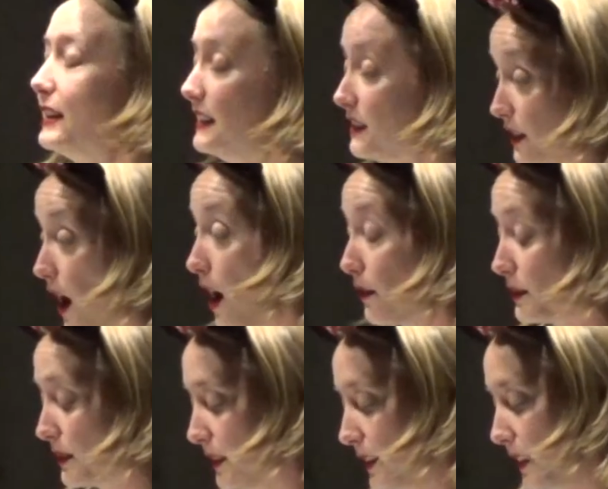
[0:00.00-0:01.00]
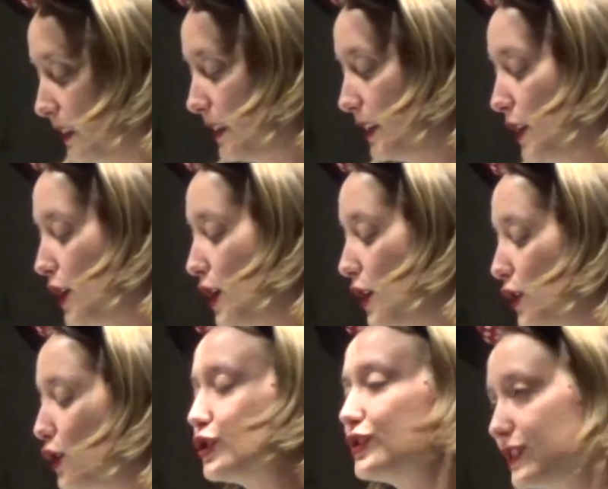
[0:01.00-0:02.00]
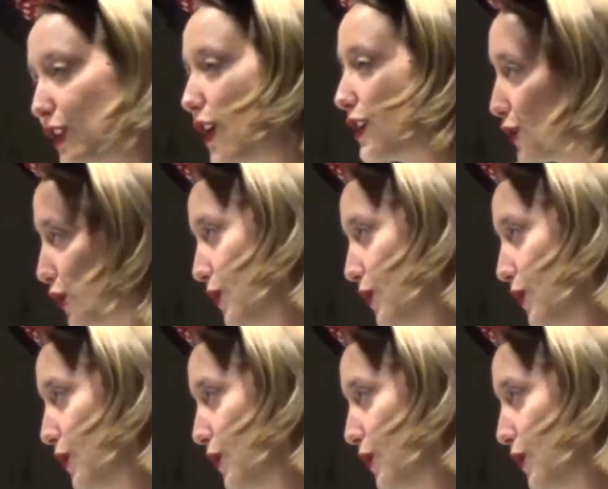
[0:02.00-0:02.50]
He scoffs. "You're still under